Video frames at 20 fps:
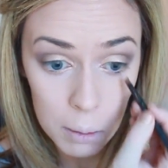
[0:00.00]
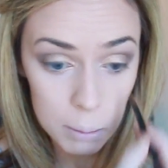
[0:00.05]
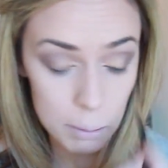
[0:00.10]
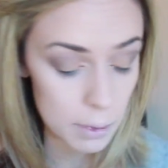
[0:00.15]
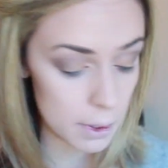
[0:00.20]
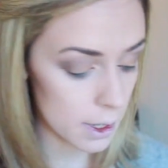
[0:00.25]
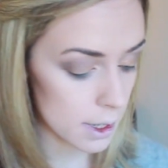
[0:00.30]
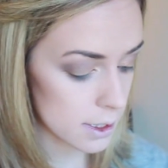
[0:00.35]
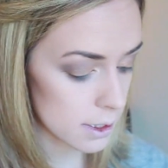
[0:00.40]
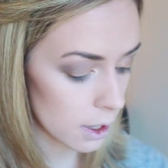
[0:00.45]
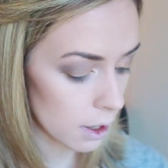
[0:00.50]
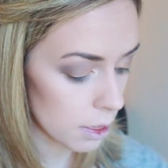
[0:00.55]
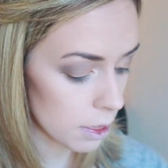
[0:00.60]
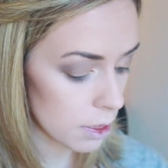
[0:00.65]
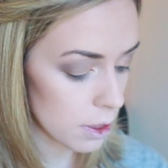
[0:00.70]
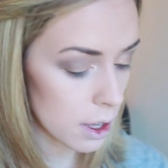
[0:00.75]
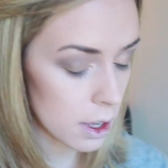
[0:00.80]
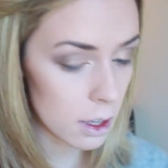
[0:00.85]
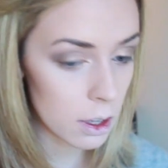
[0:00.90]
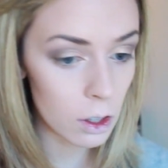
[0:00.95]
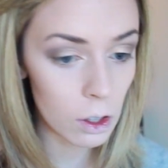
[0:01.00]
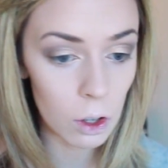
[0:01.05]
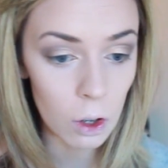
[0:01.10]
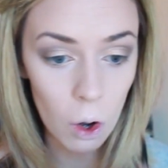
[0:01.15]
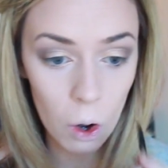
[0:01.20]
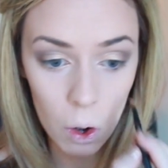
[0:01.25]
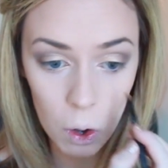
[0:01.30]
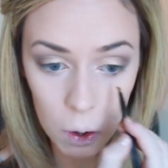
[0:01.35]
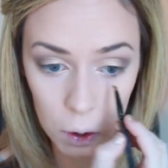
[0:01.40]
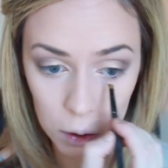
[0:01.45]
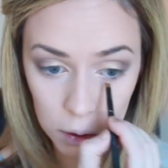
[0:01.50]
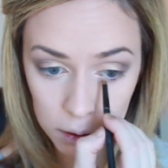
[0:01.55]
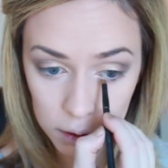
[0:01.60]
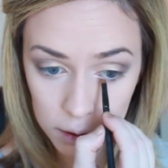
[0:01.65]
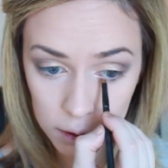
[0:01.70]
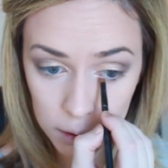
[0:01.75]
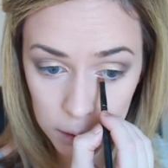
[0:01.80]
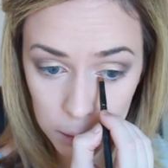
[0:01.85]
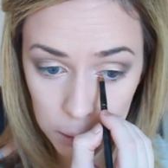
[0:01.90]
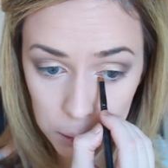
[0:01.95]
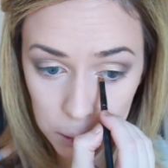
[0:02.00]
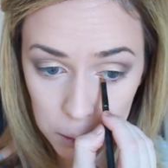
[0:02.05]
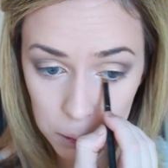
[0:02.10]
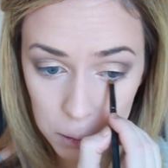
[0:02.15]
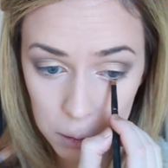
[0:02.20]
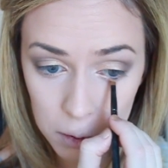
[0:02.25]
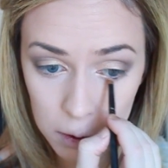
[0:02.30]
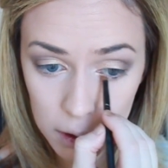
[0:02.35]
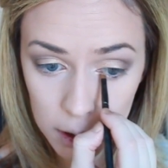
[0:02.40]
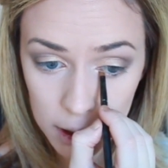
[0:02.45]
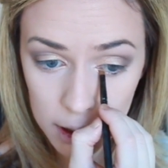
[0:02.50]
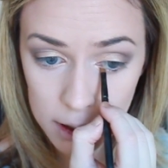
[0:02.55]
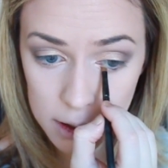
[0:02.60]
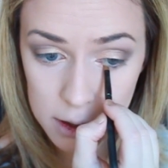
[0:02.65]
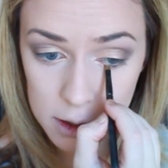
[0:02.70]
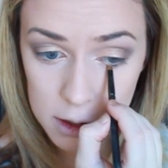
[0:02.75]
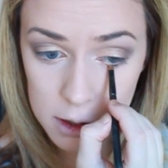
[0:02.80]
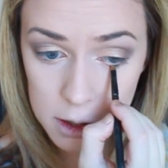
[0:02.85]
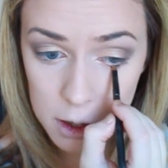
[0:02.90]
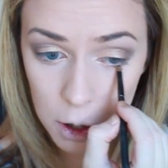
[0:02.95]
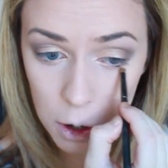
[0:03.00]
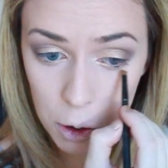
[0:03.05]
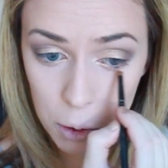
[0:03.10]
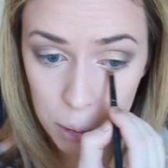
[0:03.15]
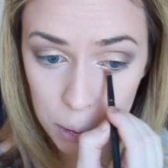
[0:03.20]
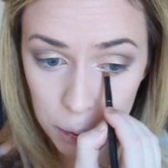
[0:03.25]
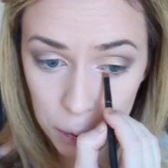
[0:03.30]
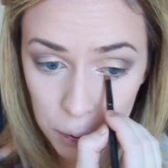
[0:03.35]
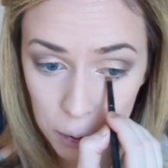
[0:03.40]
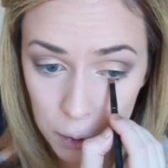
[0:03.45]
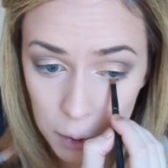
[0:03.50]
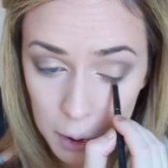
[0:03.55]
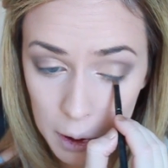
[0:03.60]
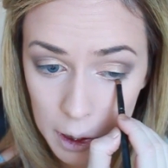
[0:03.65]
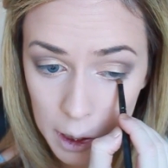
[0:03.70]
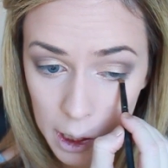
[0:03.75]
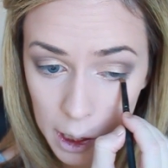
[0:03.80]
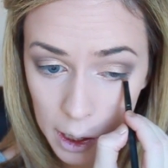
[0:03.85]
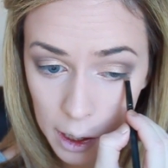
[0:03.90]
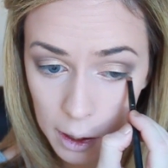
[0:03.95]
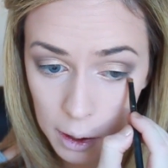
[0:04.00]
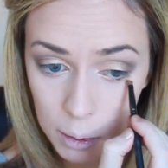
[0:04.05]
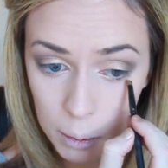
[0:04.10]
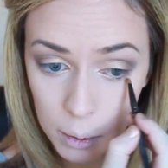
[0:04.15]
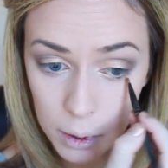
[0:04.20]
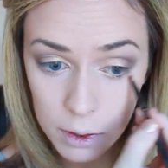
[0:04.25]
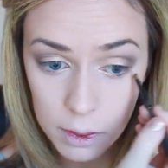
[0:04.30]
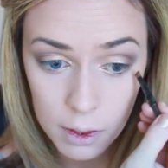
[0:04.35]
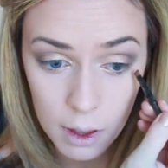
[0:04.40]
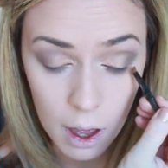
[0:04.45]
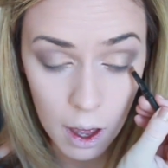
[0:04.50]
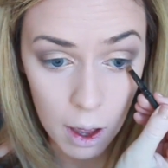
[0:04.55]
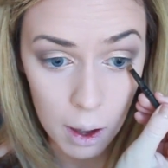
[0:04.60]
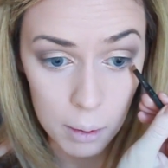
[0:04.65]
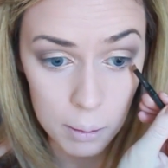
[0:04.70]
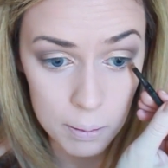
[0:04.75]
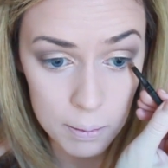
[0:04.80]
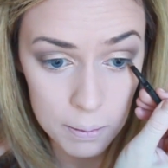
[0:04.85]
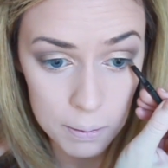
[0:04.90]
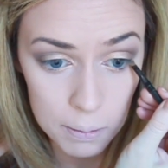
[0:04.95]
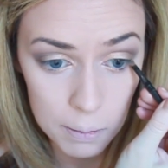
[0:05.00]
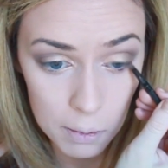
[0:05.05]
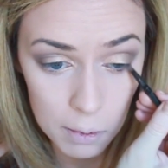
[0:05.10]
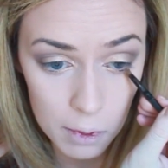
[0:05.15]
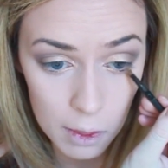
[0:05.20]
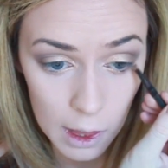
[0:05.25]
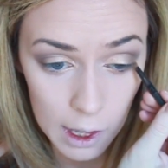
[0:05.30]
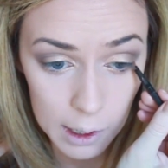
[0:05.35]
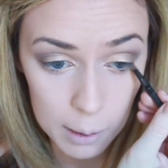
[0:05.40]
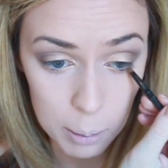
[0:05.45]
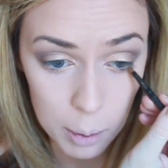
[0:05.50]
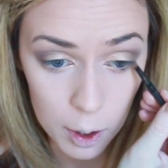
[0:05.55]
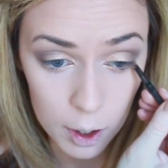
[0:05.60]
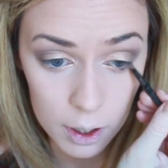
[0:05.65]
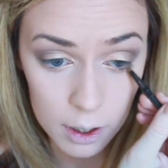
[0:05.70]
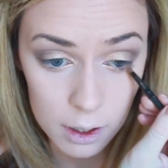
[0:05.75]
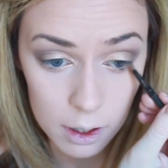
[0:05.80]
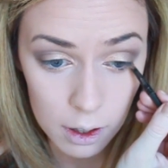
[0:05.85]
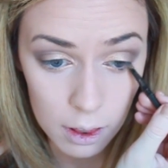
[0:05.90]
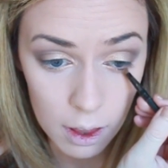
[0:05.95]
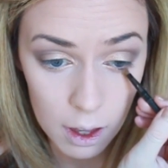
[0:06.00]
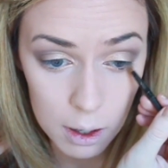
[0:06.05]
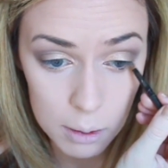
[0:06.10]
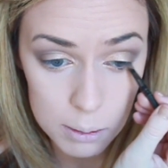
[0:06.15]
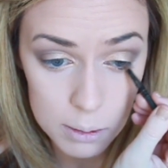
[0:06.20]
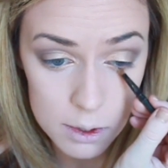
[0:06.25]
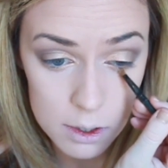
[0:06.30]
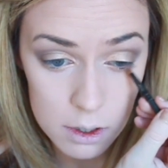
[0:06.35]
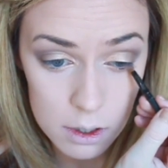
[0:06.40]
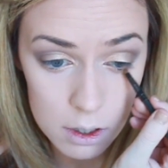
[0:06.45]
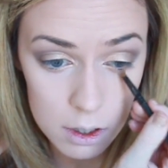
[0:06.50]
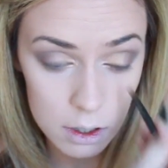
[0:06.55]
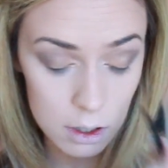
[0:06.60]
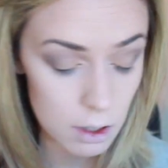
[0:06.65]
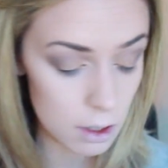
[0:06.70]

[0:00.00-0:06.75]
because I think gold is so pretty with like burgundy lips.